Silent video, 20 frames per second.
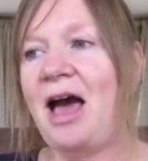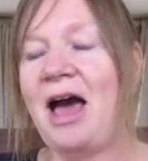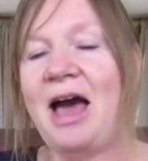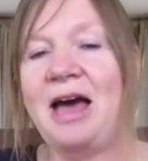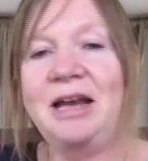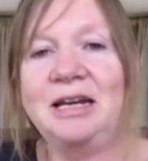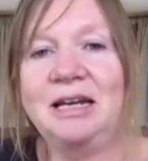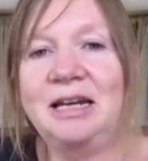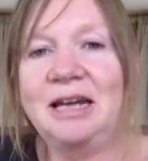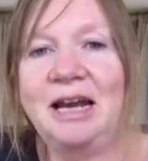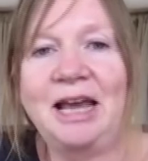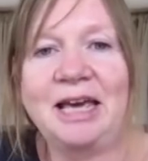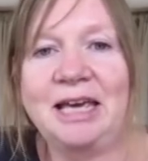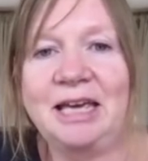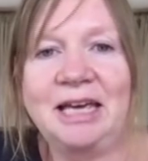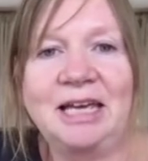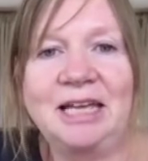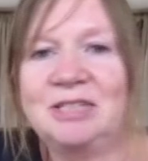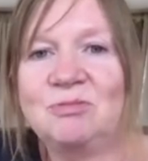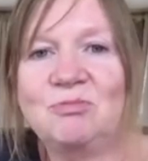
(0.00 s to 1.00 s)
And
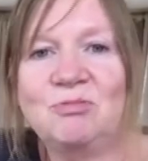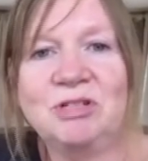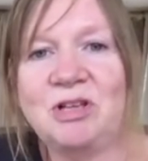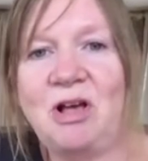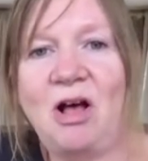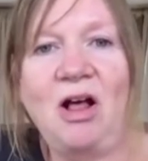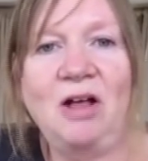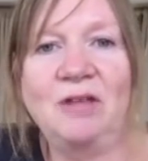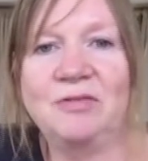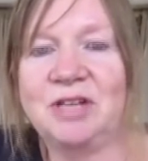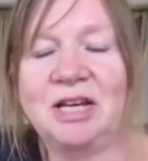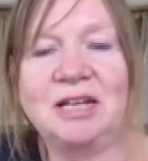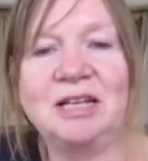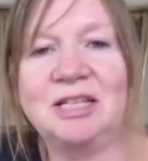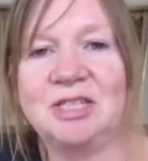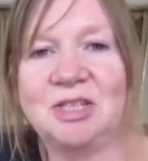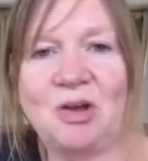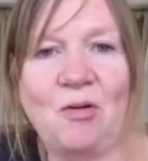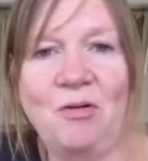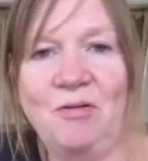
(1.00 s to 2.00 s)
like, it's resolved and
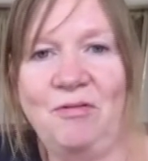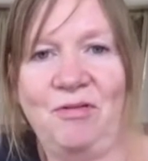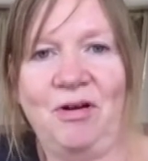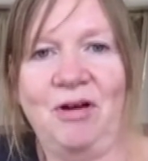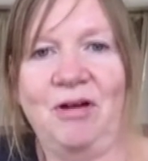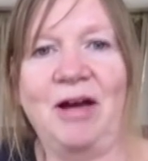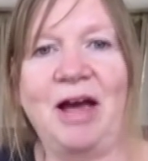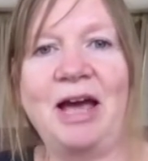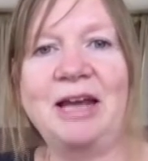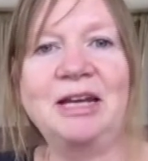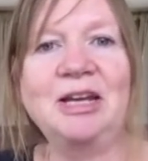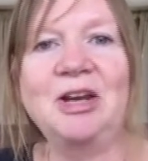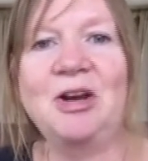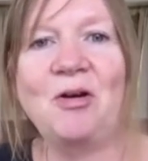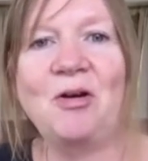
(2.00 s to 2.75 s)
it's over. And